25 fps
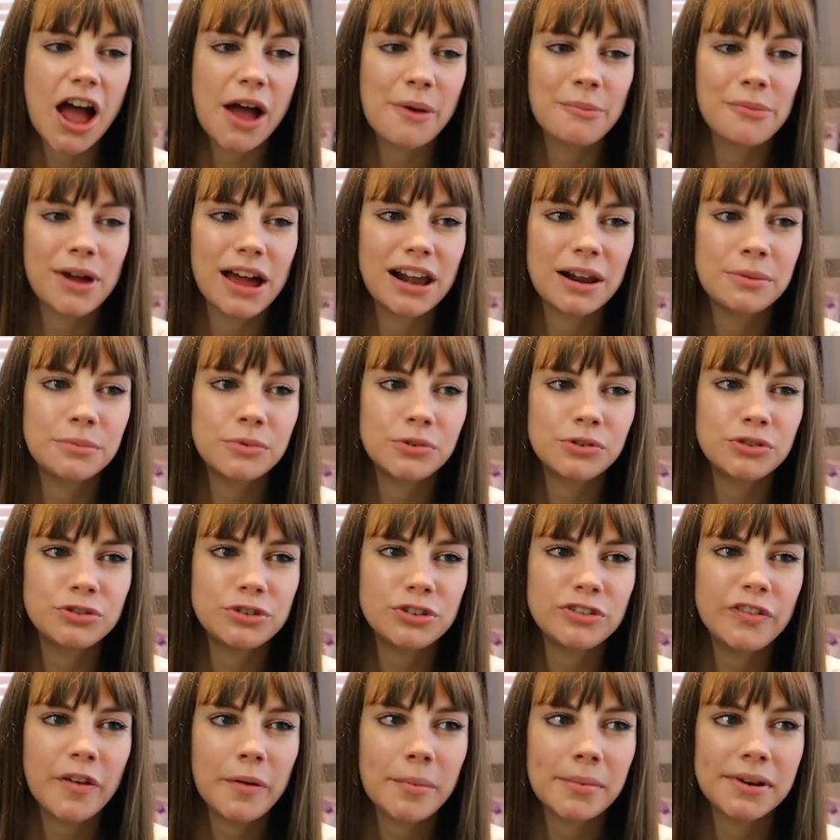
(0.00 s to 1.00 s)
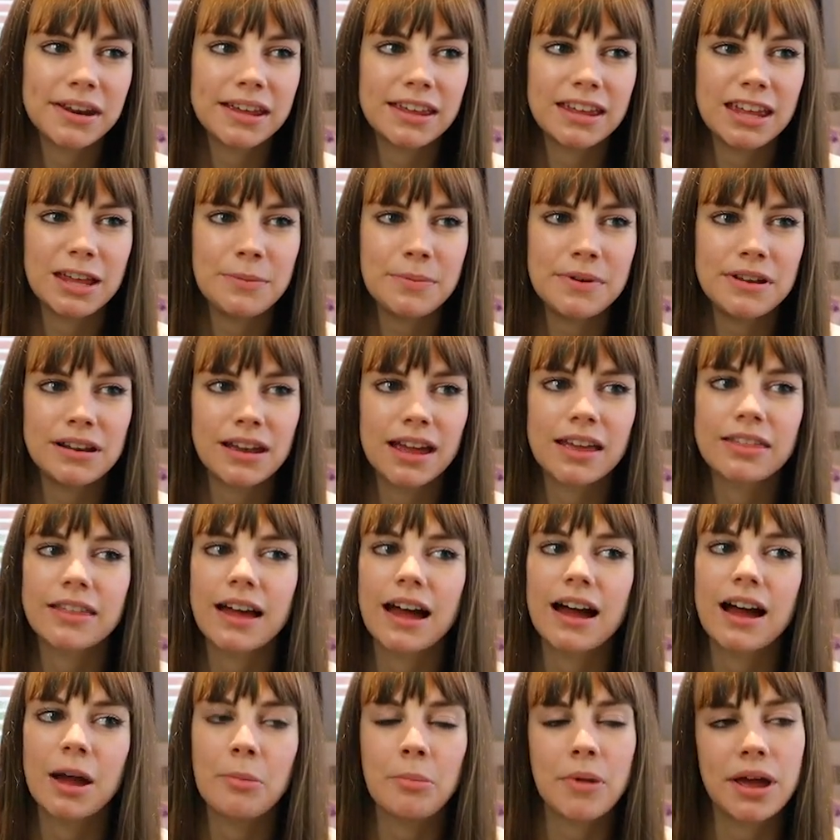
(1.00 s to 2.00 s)
um, and I'm not sure if I'm going to keep it like
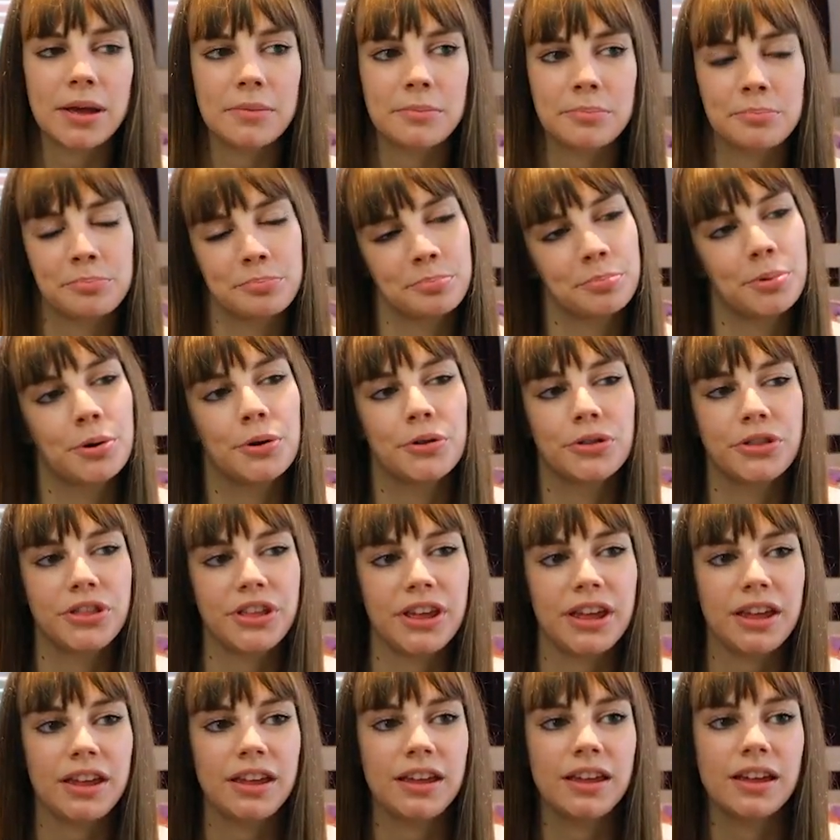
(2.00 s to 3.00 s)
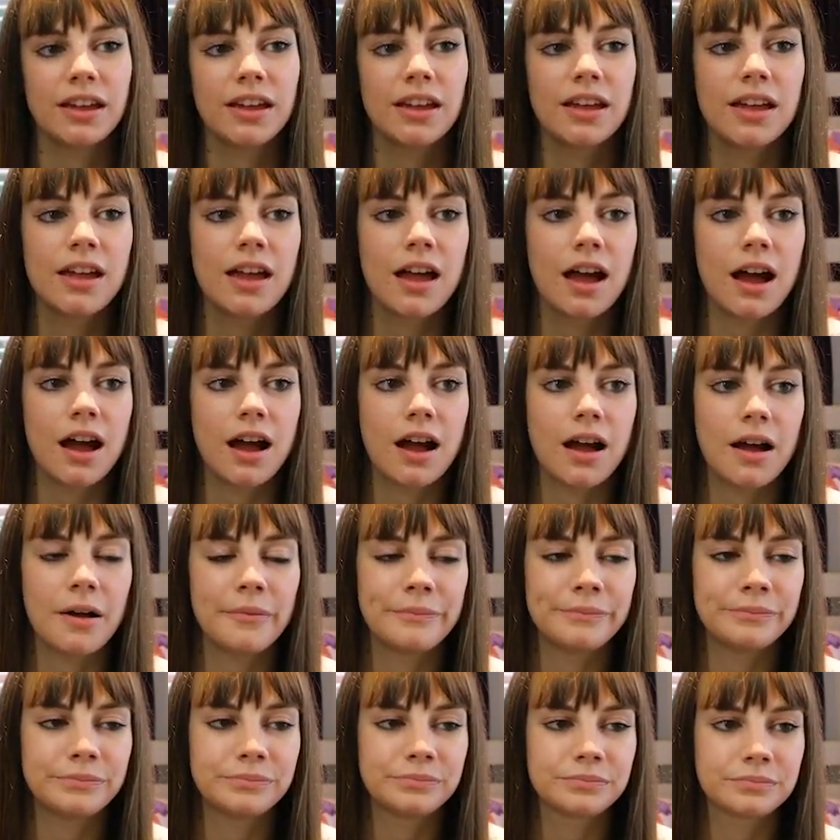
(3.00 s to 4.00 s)
that. I might put the
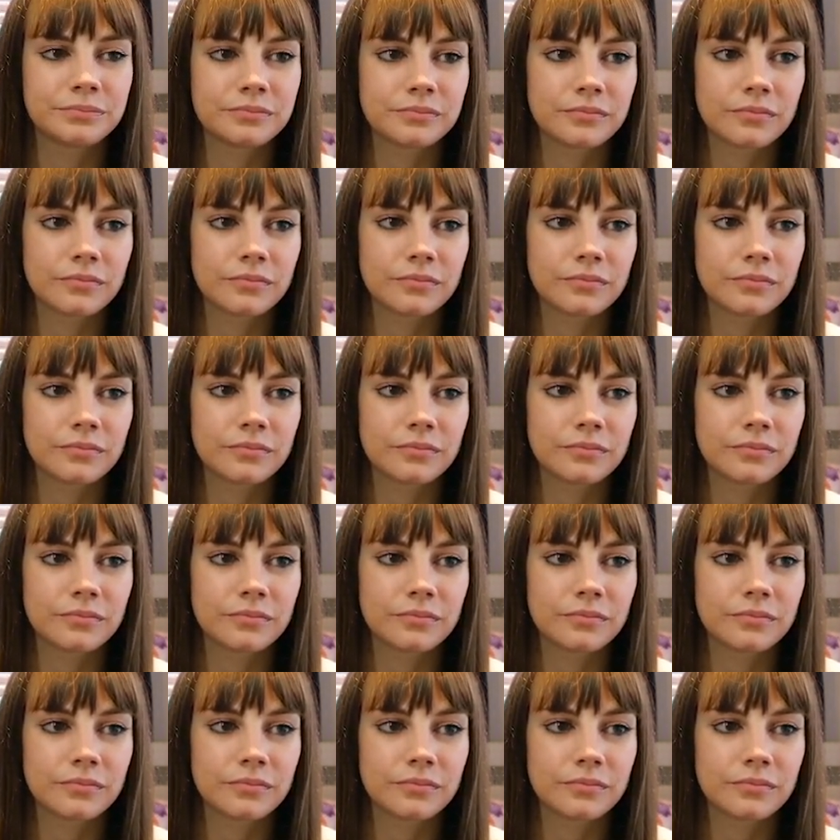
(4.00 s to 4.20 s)
um,